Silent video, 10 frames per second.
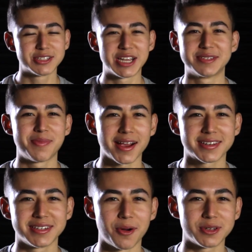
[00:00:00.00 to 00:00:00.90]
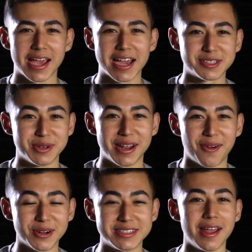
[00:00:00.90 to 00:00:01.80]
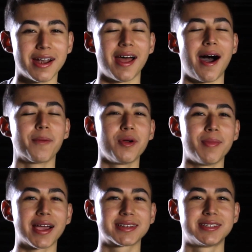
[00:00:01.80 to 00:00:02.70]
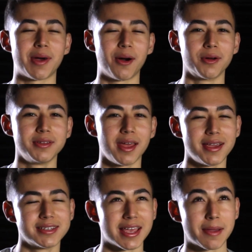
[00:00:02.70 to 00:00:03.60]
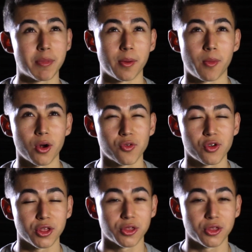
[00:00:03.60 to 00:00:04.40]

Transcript: I'll change it back to no attachment. Or no, no, no. I'm going back to my old days, like my model for